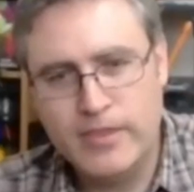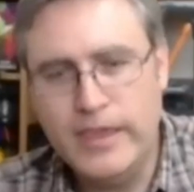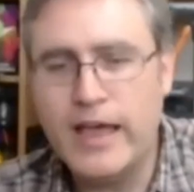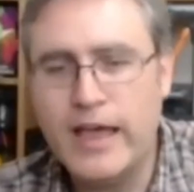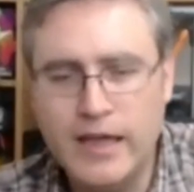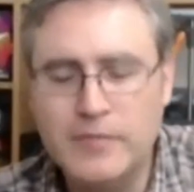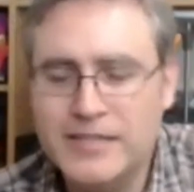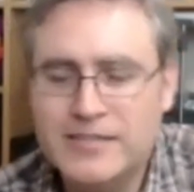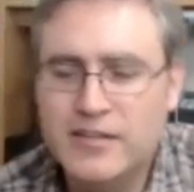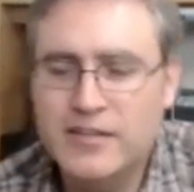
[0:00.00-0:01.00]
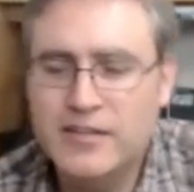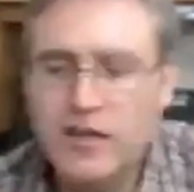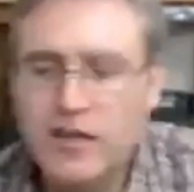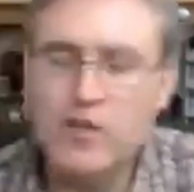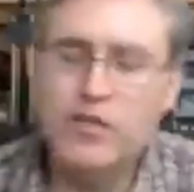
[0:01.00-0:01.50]
I mean,
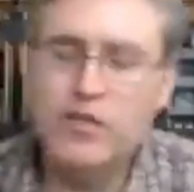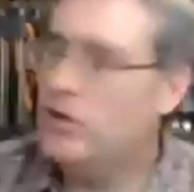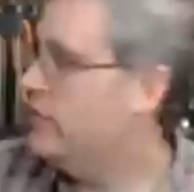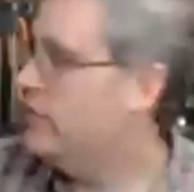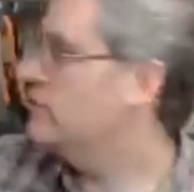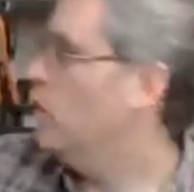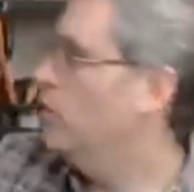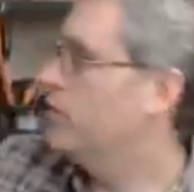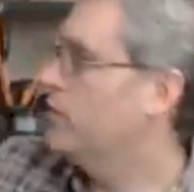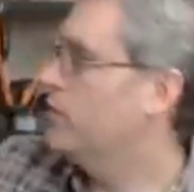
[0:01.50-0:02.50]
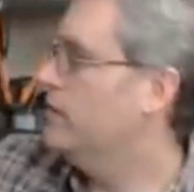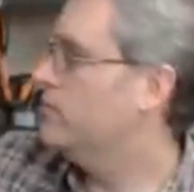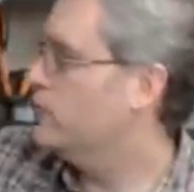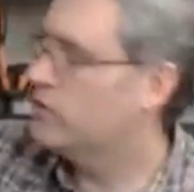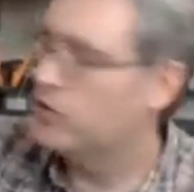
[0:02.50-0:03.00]
this old 3D
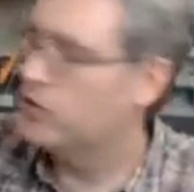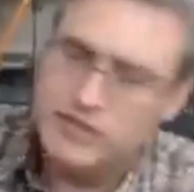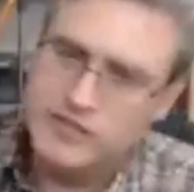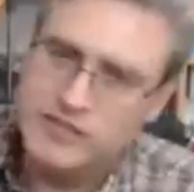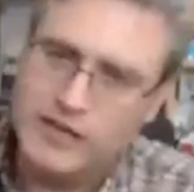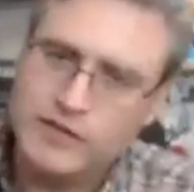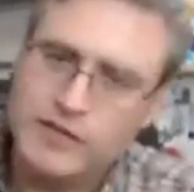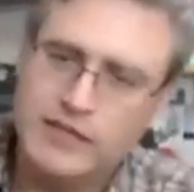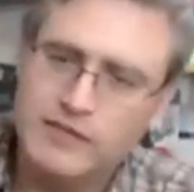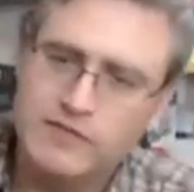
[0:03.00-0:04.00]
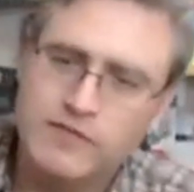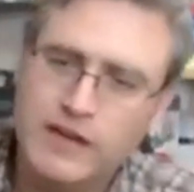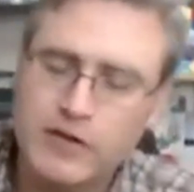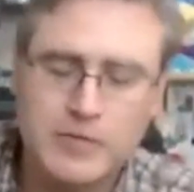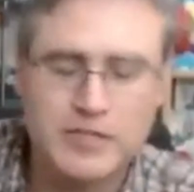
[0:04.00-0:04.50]
printer was definitely
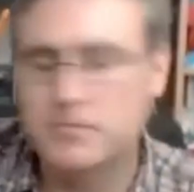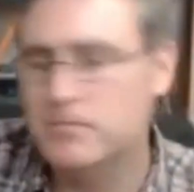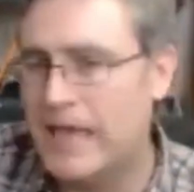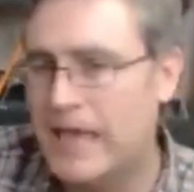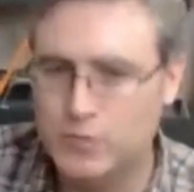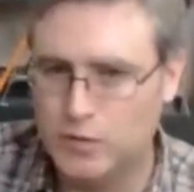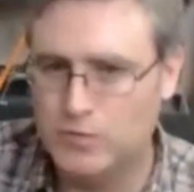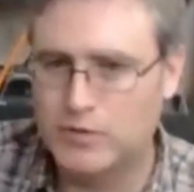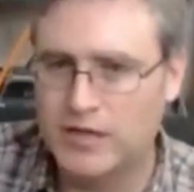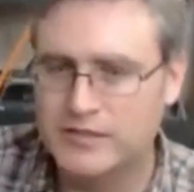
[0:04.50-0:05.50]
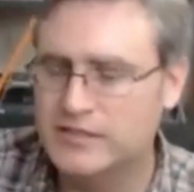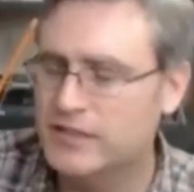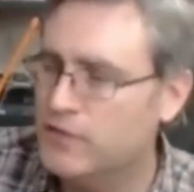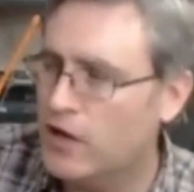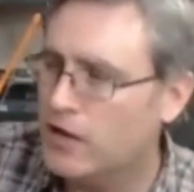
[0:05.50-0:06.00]
very much a manual process.
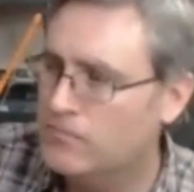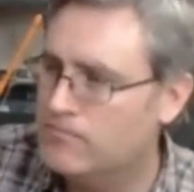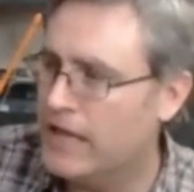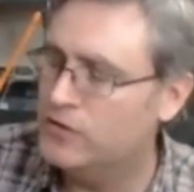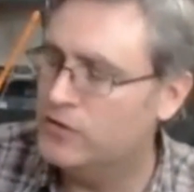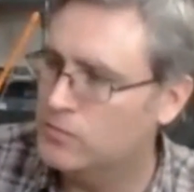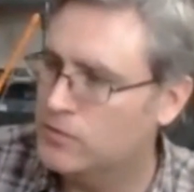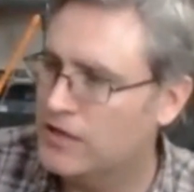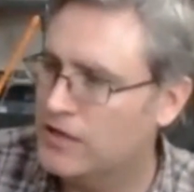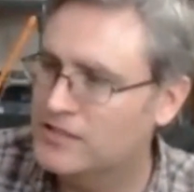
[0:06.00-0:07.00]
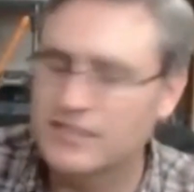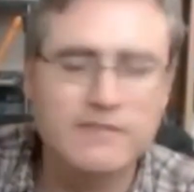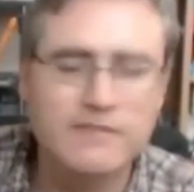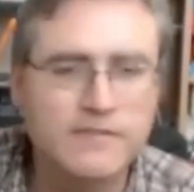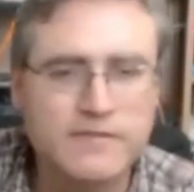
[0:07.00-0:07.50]
If not a manual process,
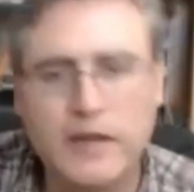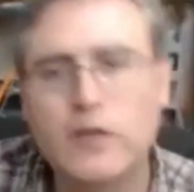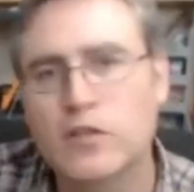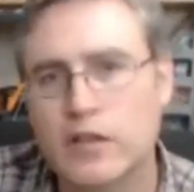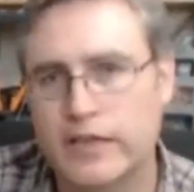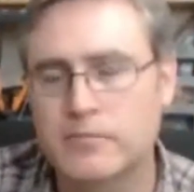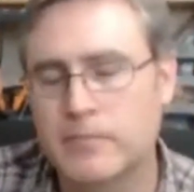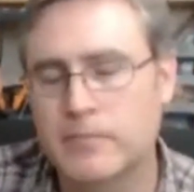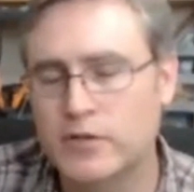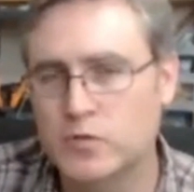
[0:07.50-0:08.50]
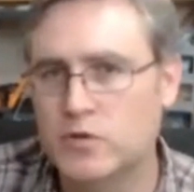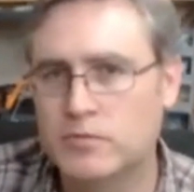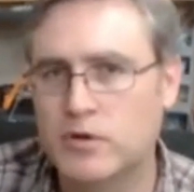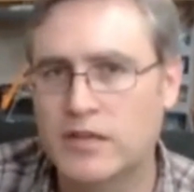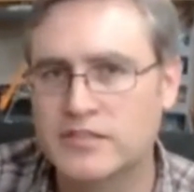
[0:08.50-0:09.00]
it felt like a manual
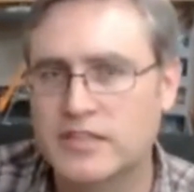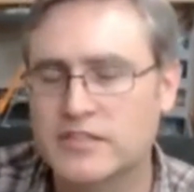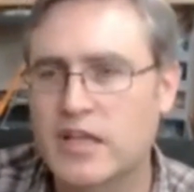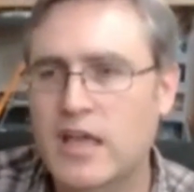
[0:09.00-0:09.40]
process.